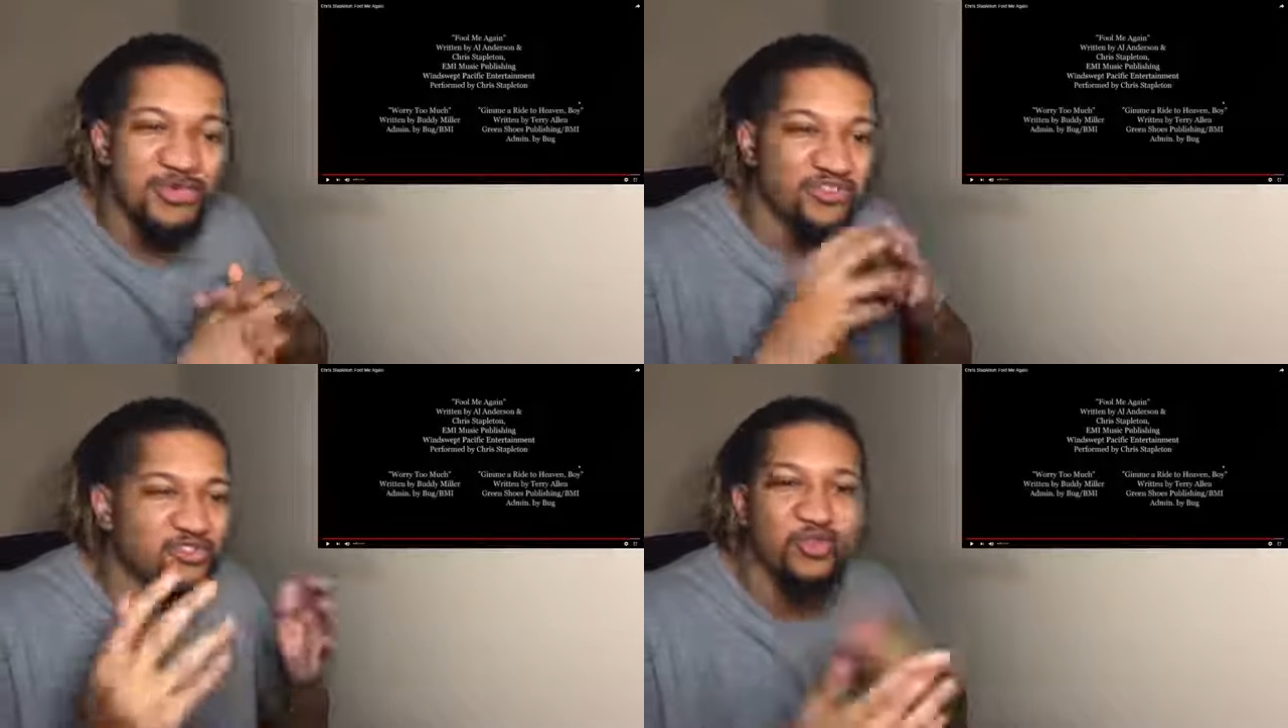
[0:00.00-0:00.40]

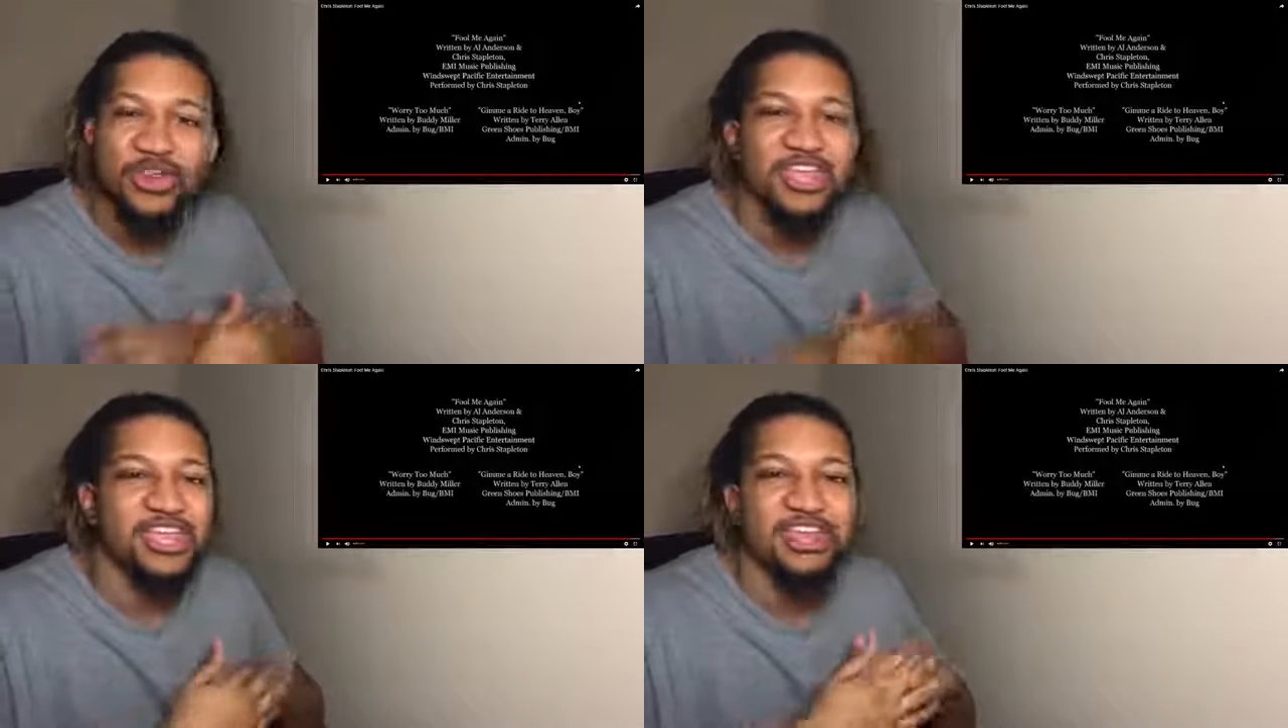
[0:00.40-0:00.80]
Just do it
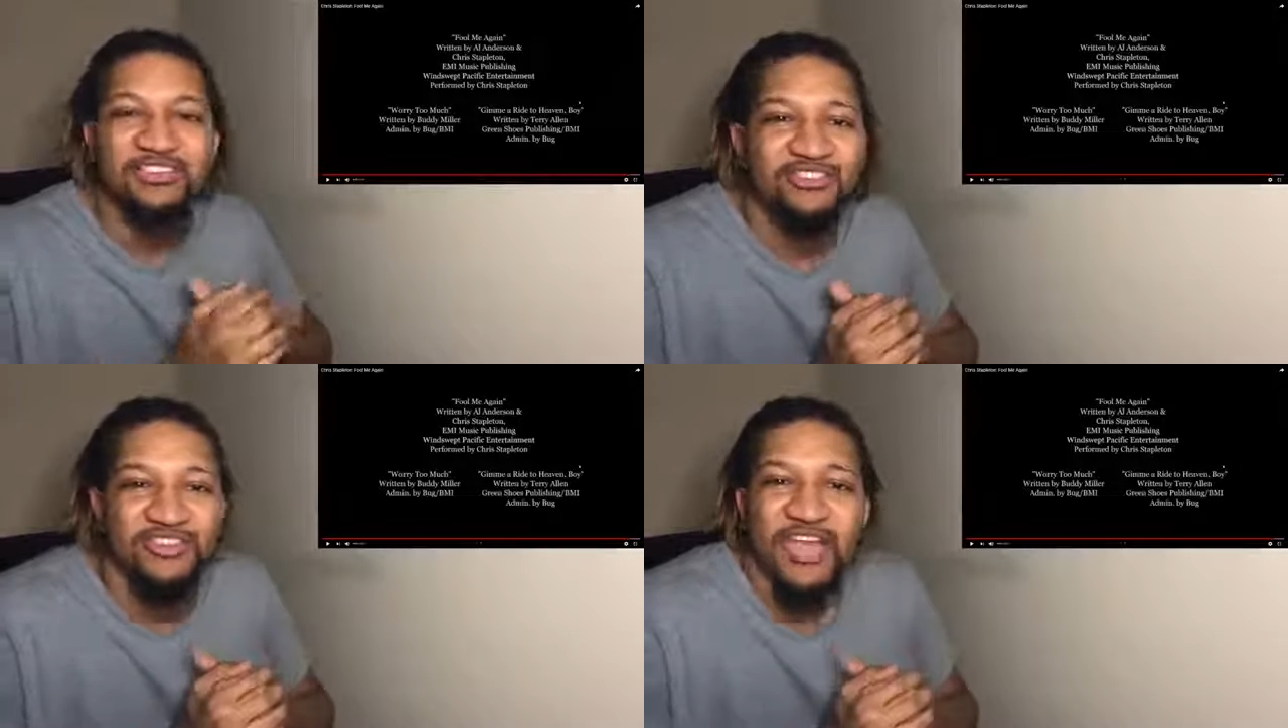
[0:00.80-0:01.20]
again.
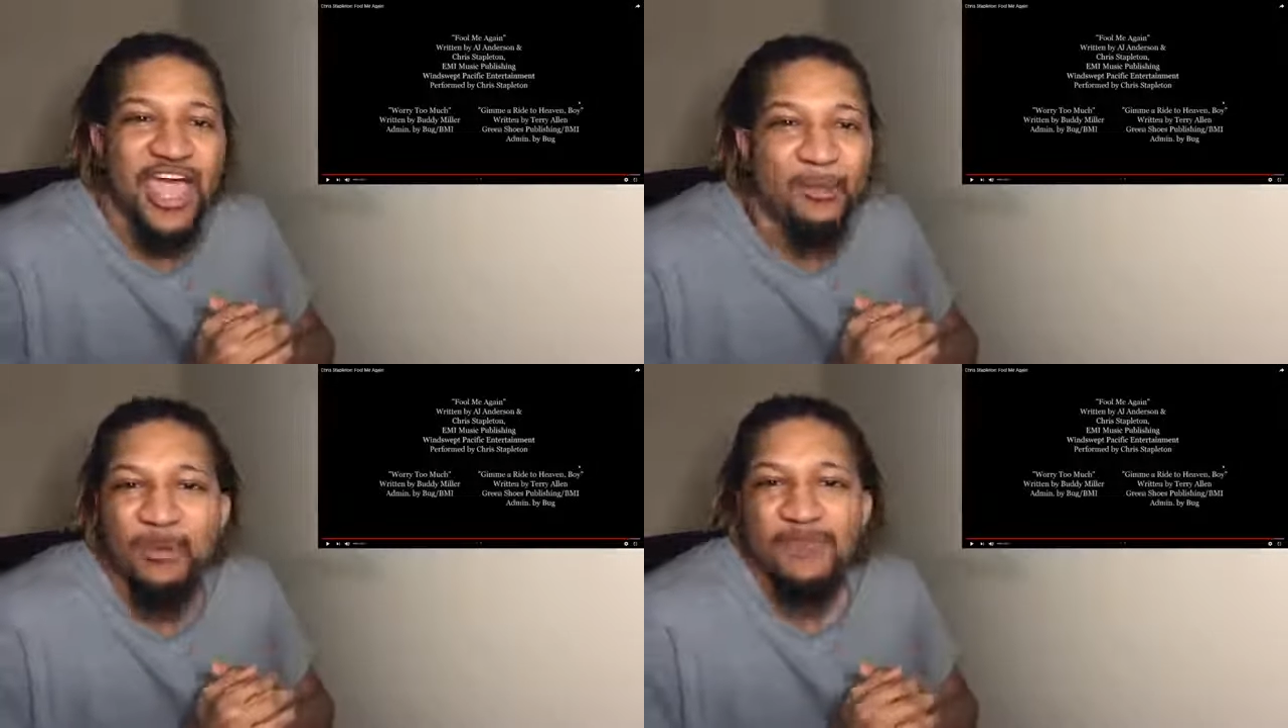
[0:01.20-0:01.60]

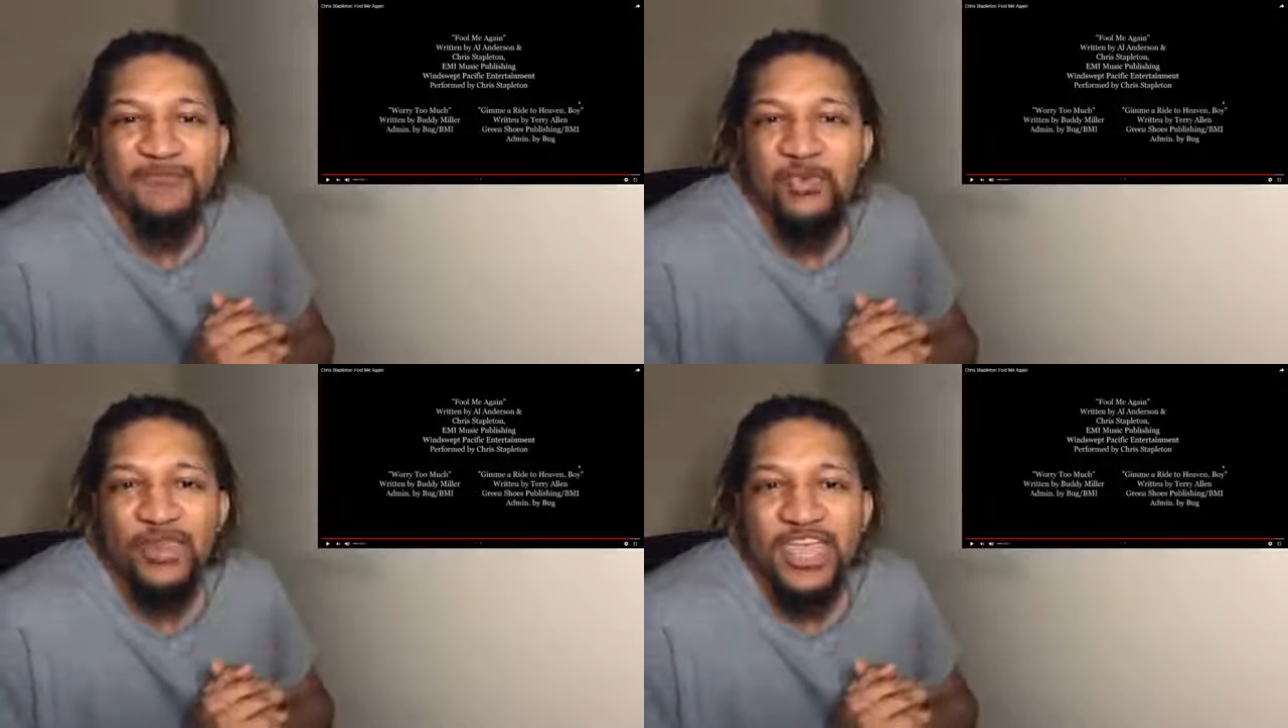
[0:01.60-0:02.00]
I want to be
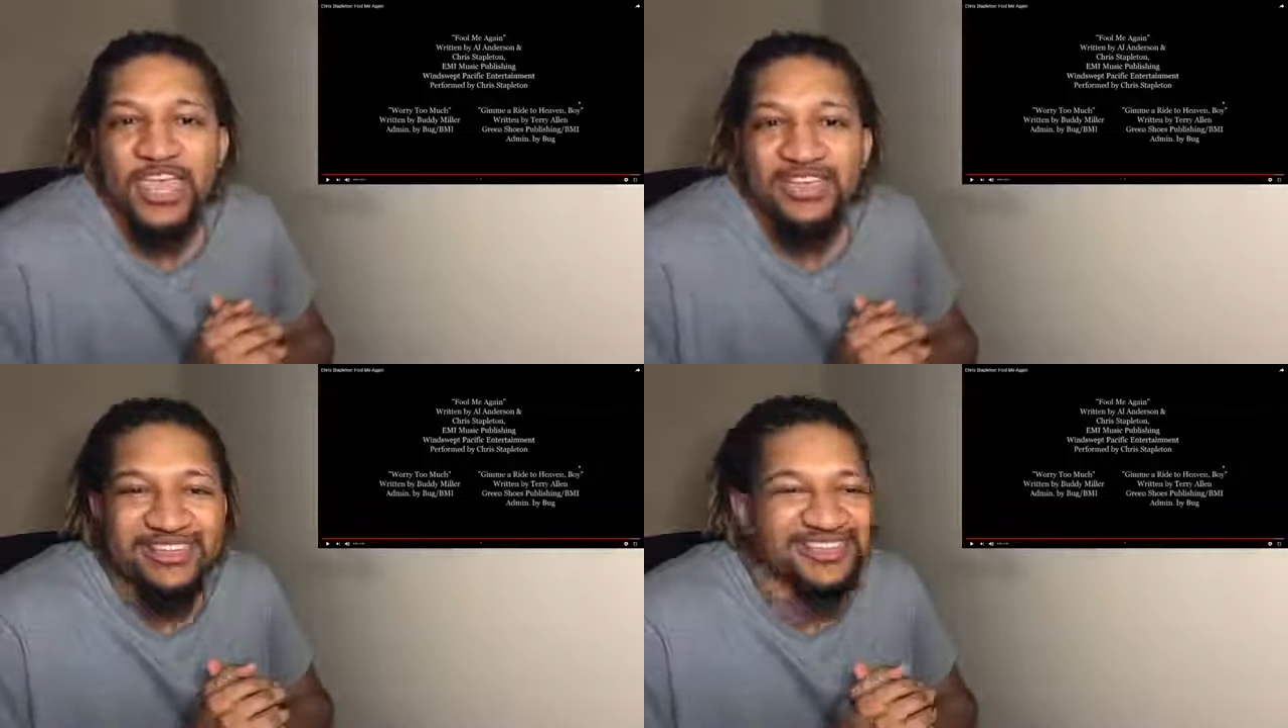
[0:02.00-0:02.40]
fooled again.